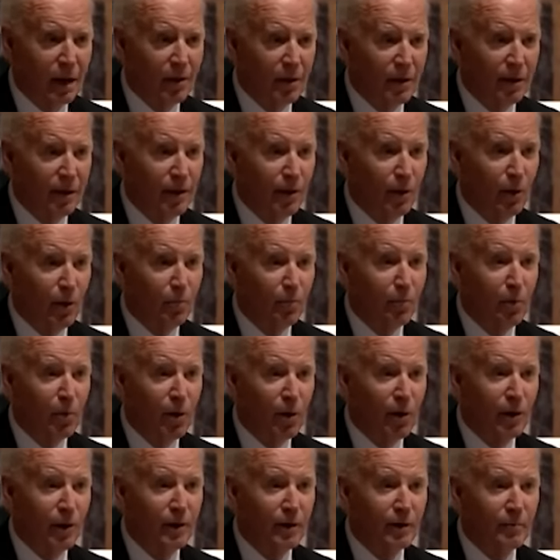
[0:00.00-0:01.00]
I wanted no
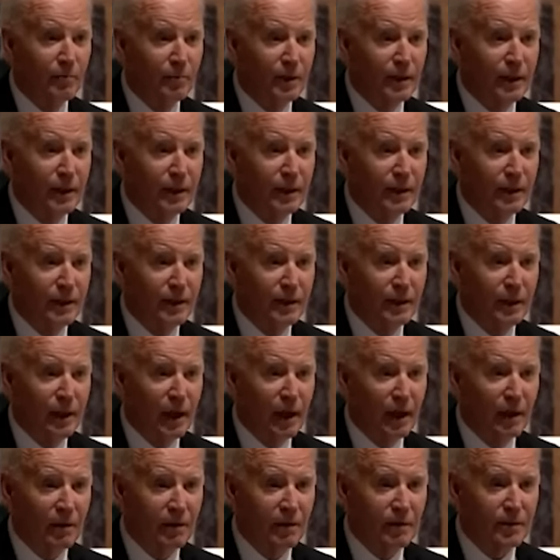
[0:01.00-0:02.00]
part of being in the
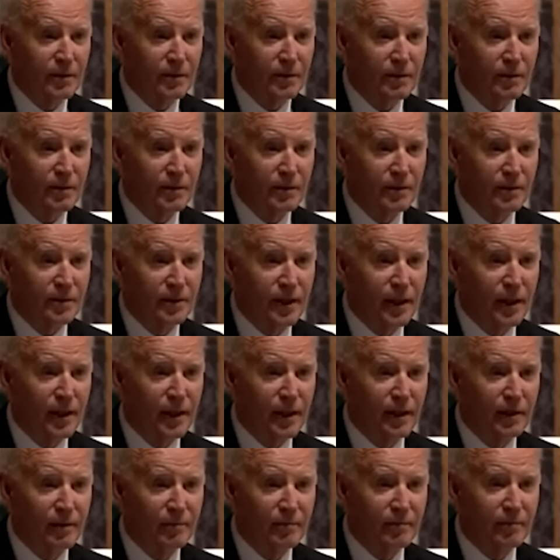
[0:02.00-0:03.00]
Congress or the
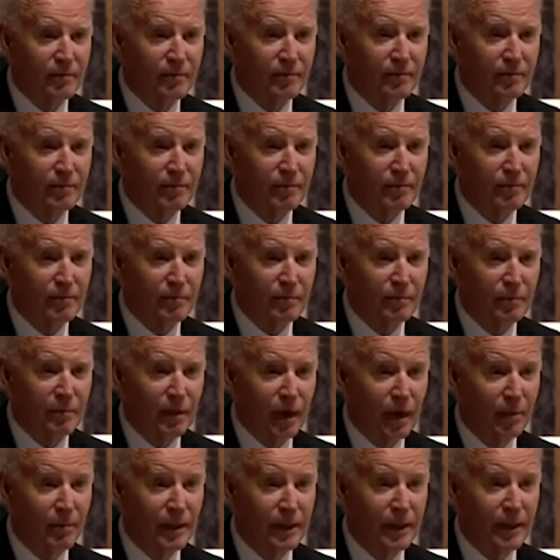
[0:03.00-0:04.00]
Senate.
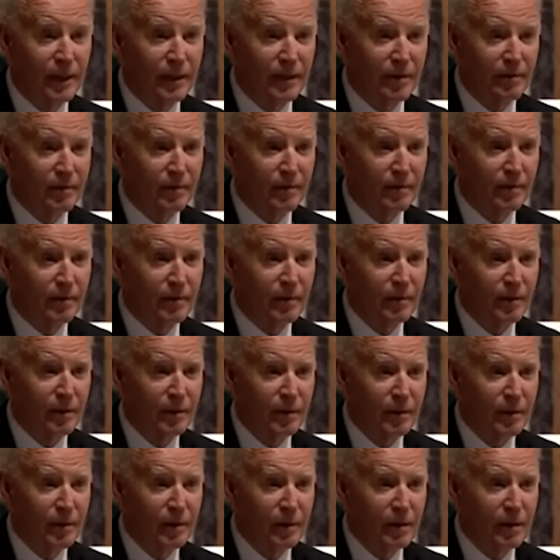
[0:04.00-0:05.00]
I mean it.
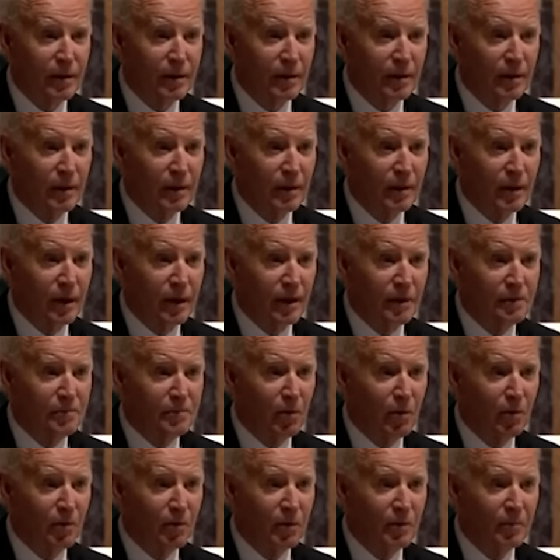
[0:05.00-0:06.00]
I
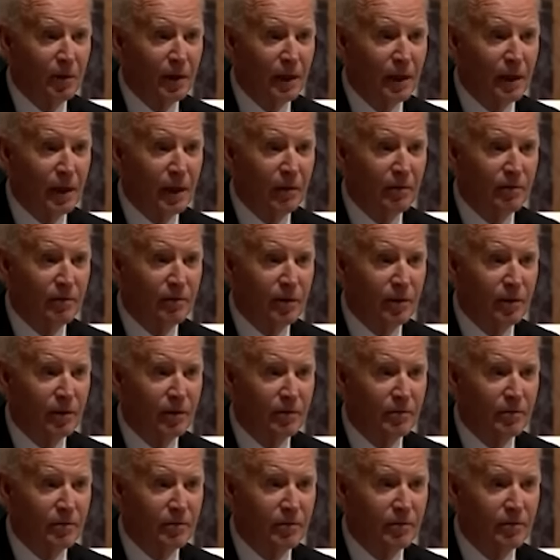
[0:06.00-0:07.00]
spoke to my
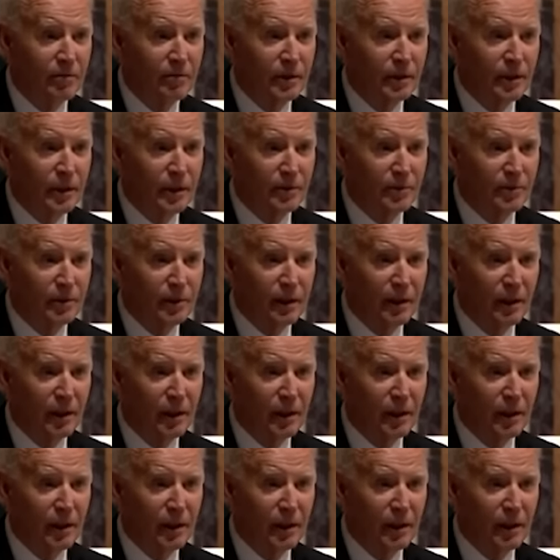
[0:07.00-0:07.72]
governor, because we